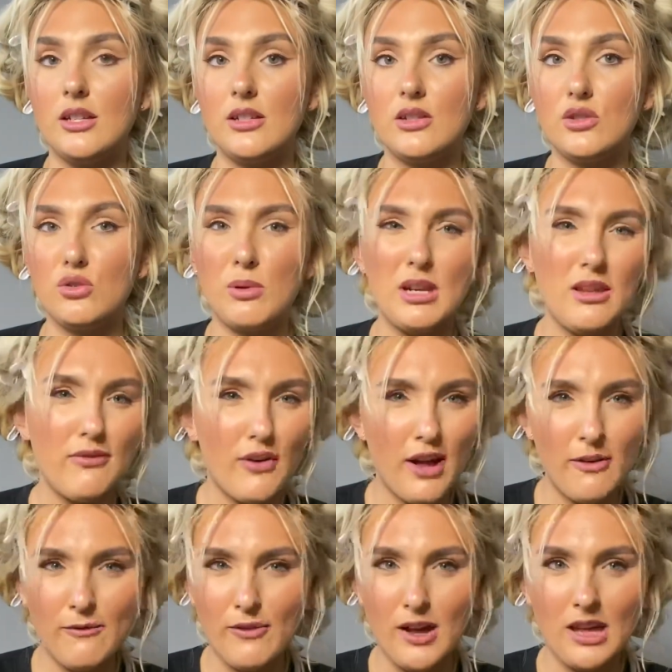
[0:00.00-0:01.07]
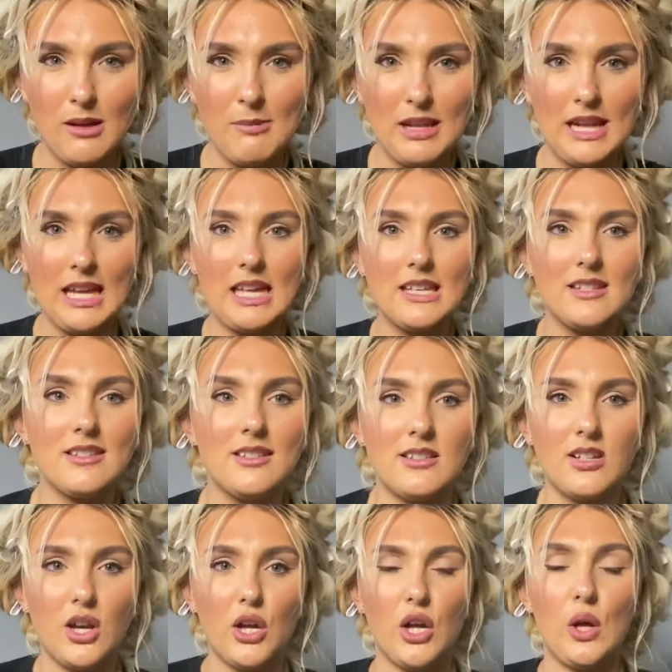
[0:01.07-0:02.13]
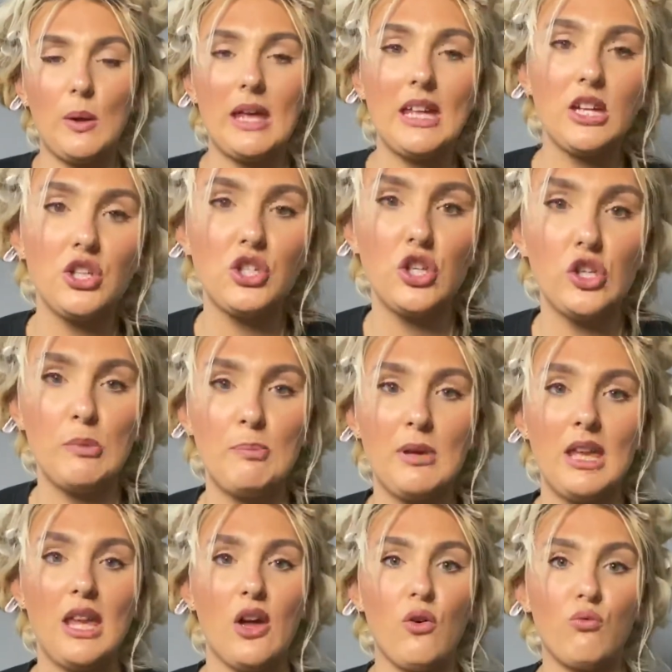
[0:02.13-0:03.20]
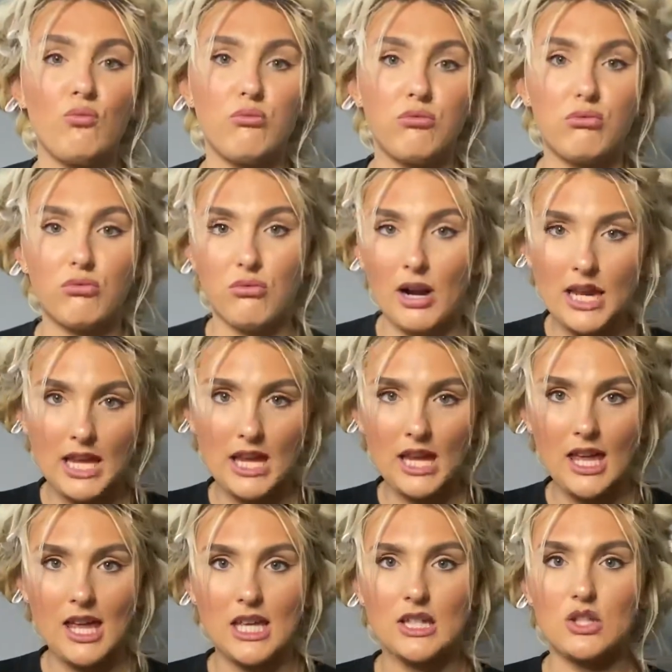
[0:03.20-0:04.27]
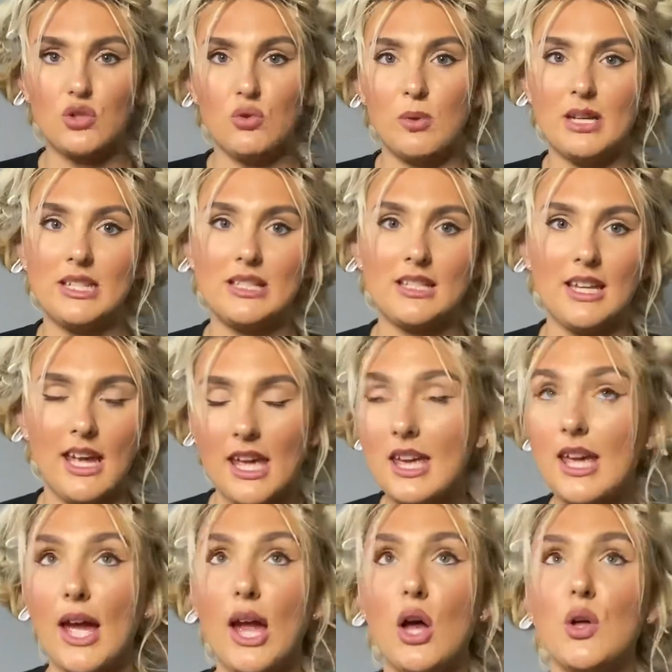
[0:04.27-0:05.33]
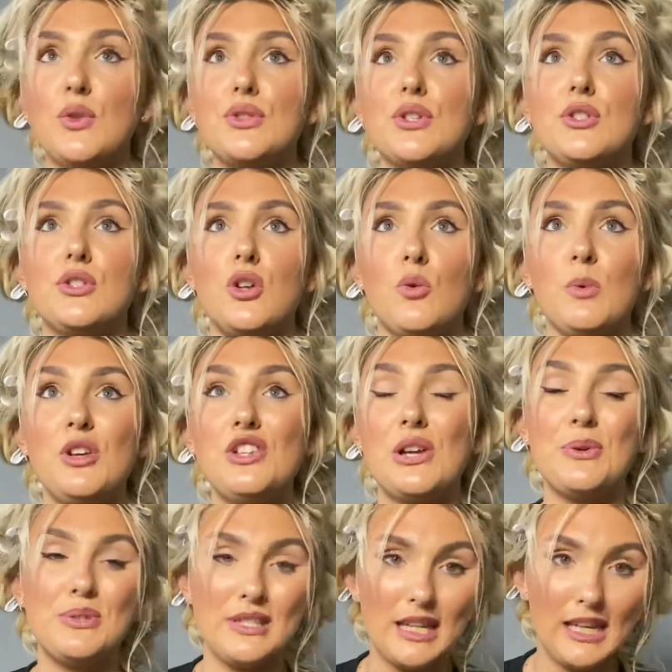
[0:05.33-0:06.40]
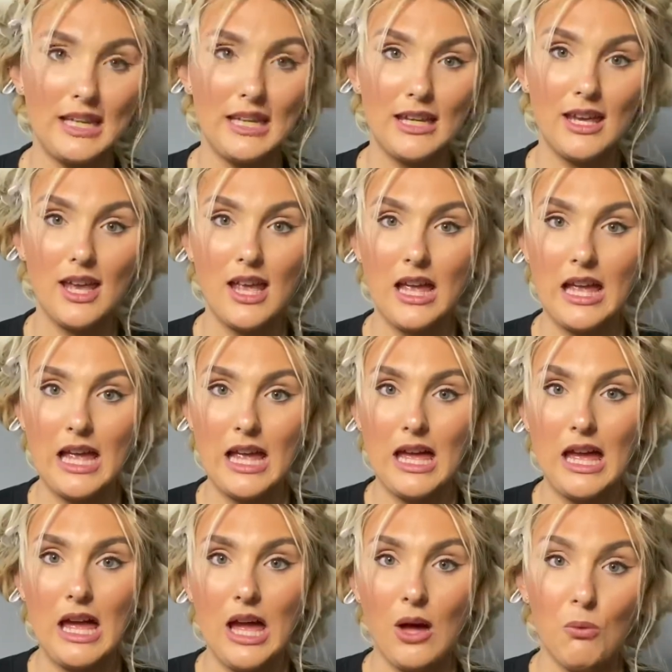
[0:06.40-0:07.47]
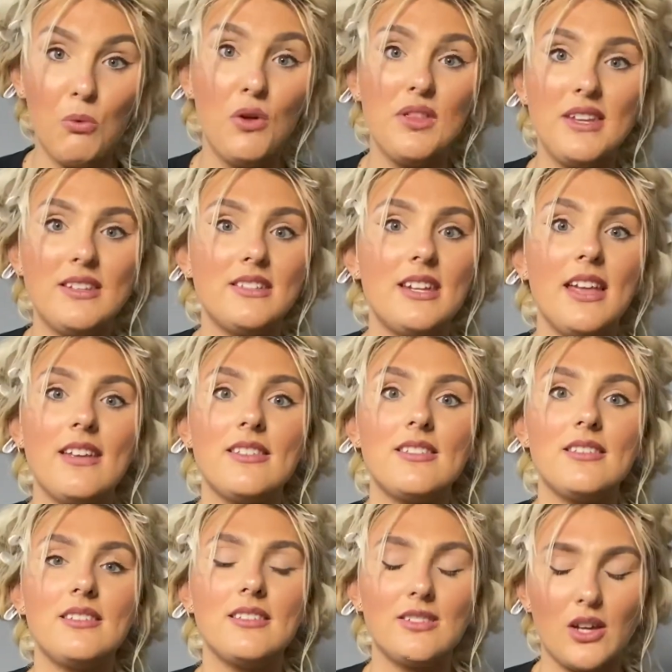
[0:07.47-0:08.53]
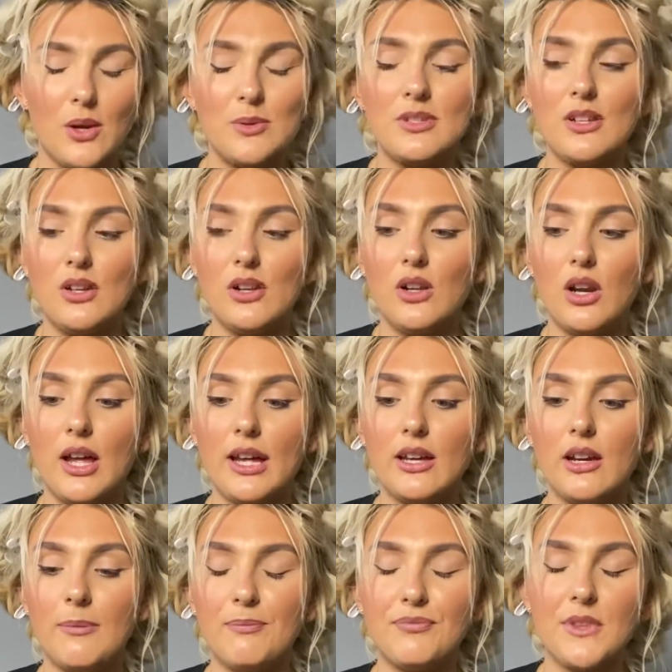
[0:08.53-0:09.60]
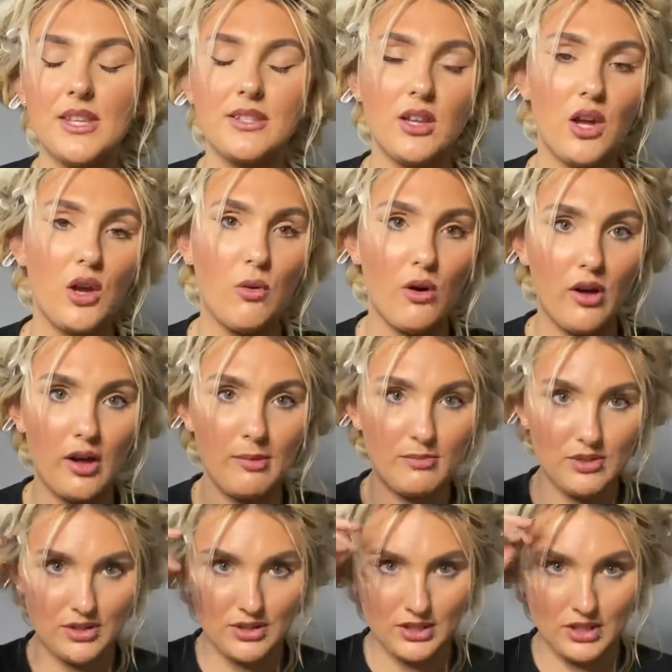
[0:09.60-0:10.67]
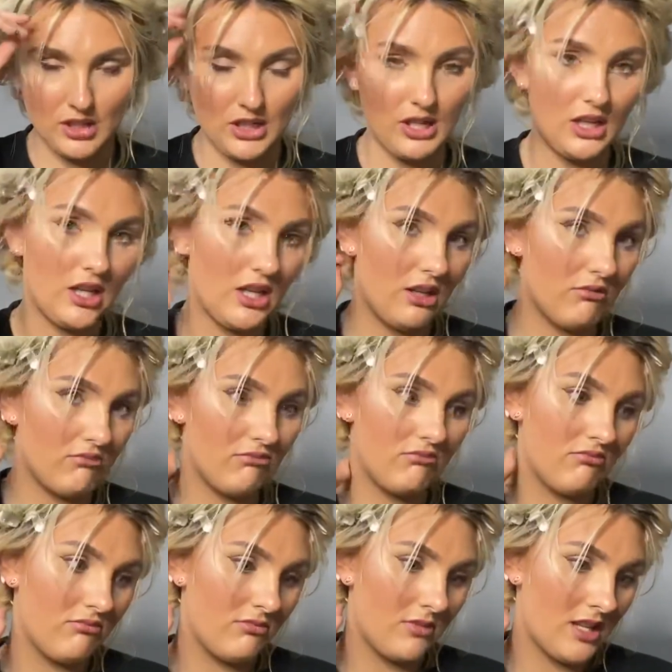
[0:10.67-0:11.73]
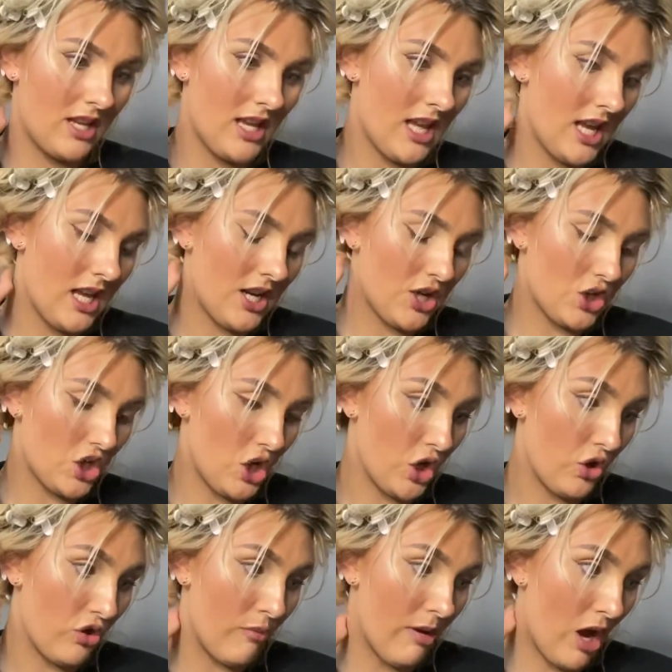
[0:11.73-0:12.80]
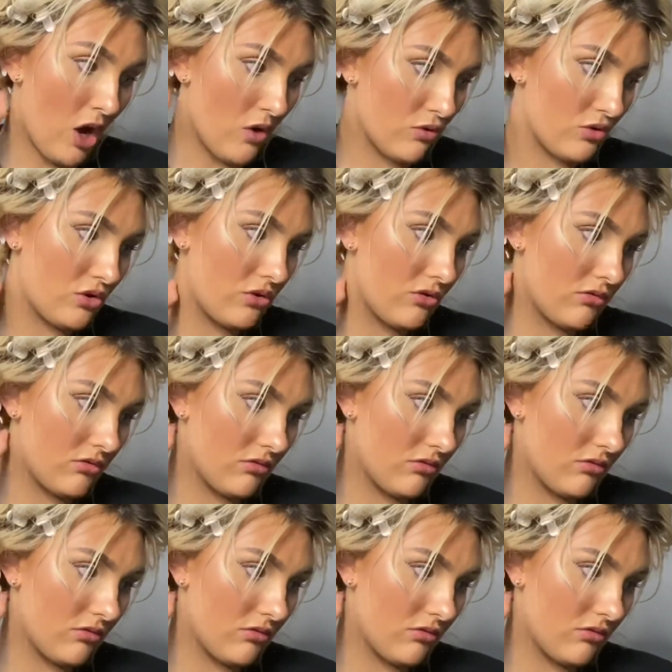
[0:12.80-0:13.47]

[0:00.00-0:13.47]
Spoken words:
25-30 minutes, so it should be ready to take out. So we shall see what this nest is going to look like. So I'm just gonna take them out.